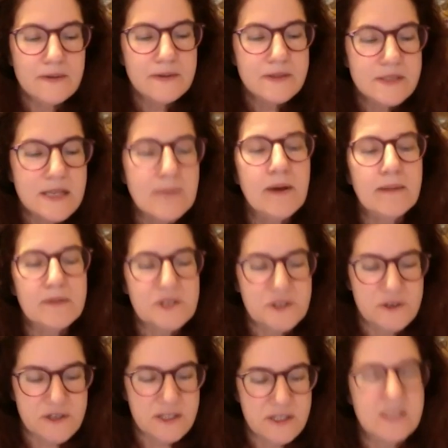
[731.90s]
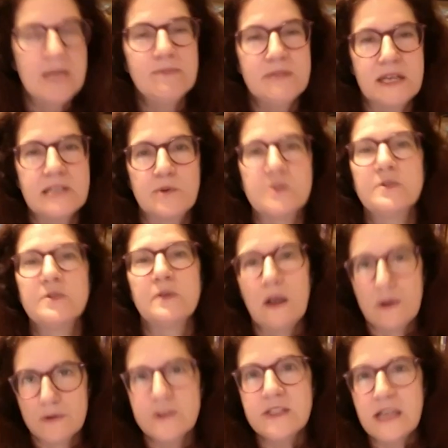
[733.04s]
publishers and some textbooks
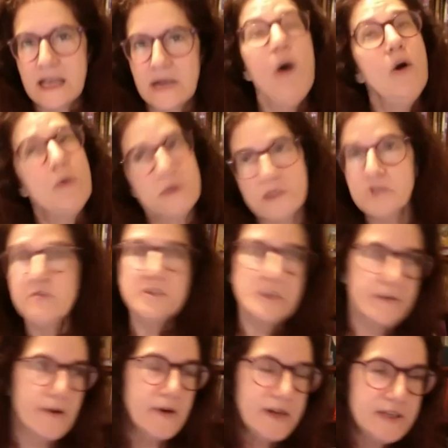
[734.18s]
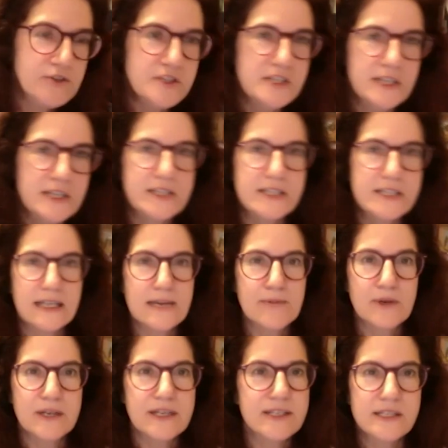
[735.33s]
say, oh, the students are very interested in
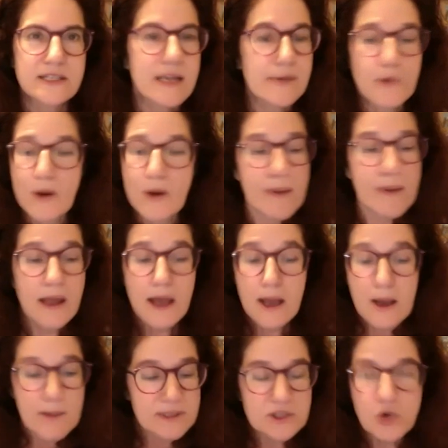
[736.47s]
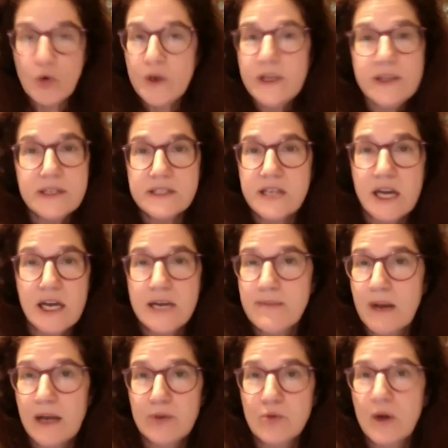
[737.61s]
celebrities. It's like, right, but between the time
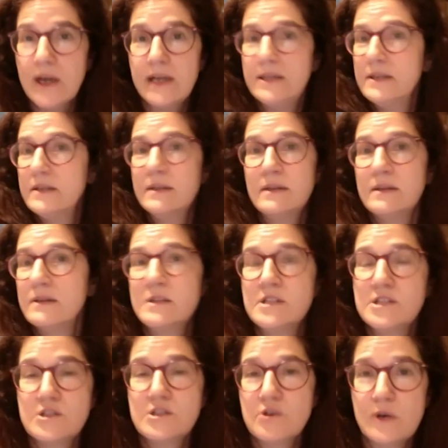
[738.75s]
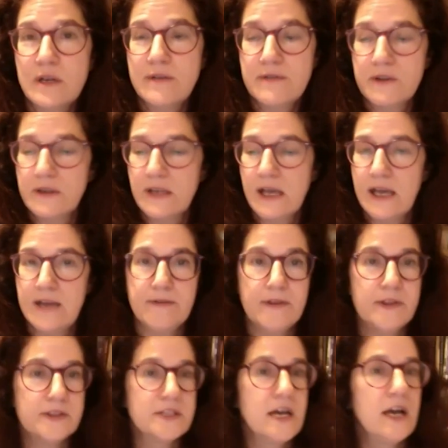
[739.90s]
I write the story of their life
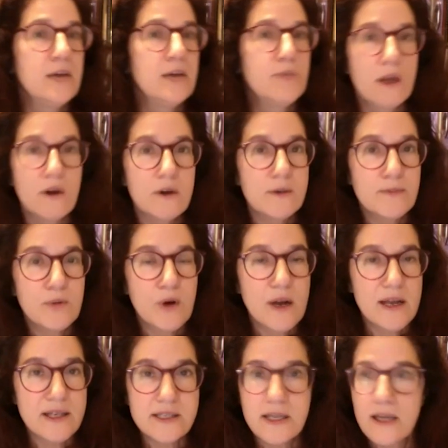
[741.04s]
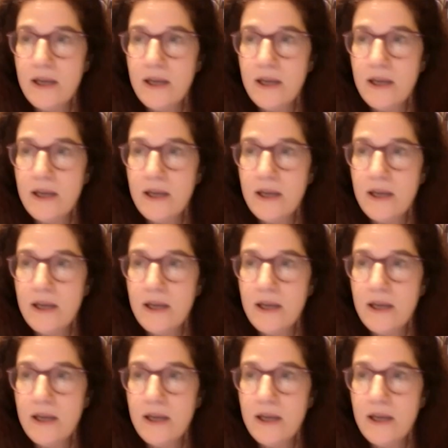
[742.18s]
and the time we go to press,